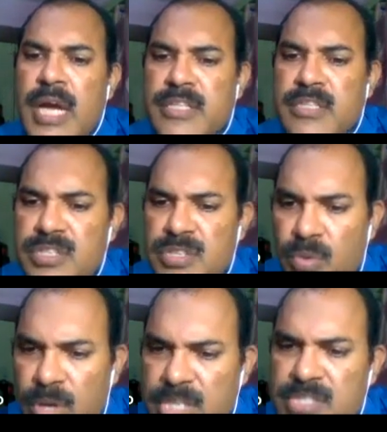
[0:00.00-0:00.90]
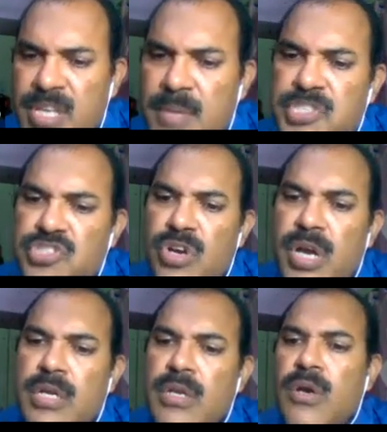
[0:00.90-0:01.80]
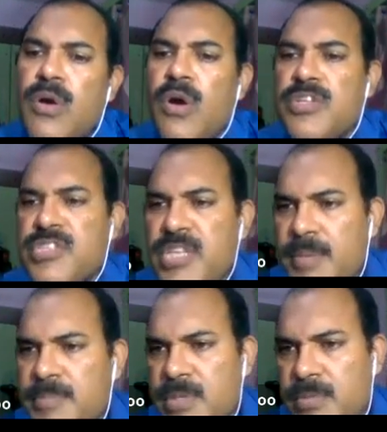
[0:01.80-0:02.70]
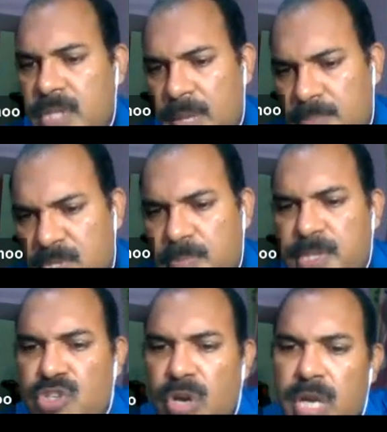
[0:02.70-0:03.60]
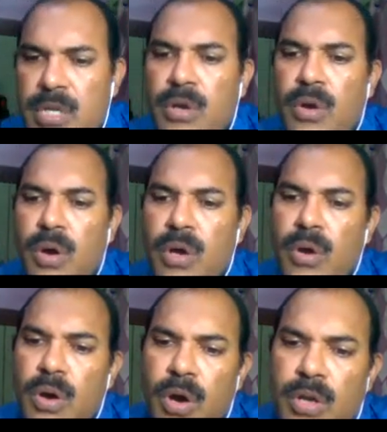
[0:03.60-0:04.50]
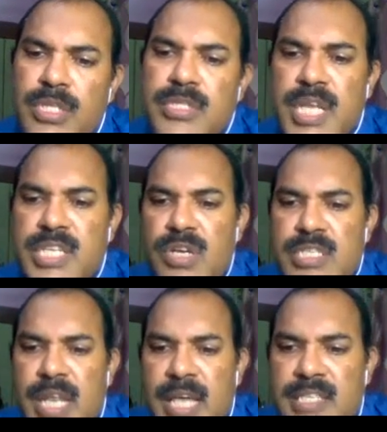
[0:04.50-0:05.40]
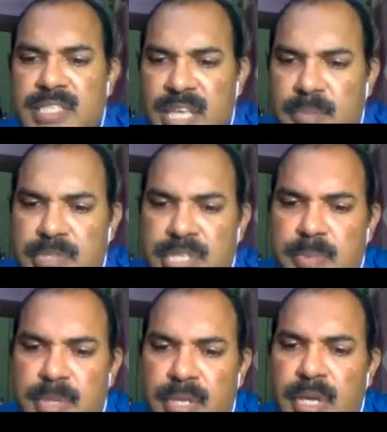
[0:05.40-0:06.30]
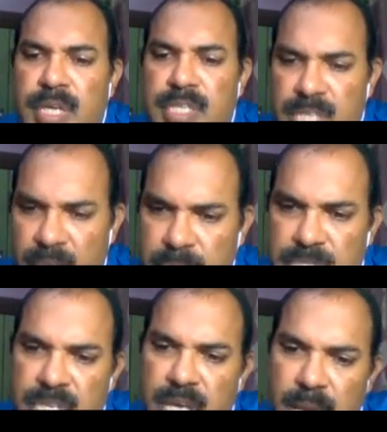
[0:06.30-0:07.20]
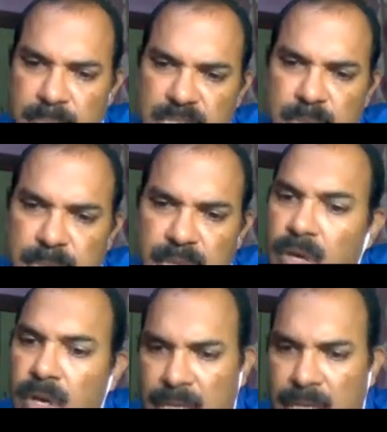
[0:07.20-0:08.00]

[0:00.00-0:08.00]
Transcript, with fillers: the either only CMC joint or CMC with the MCP joint or all the three joints like CMC, CMC, MCP,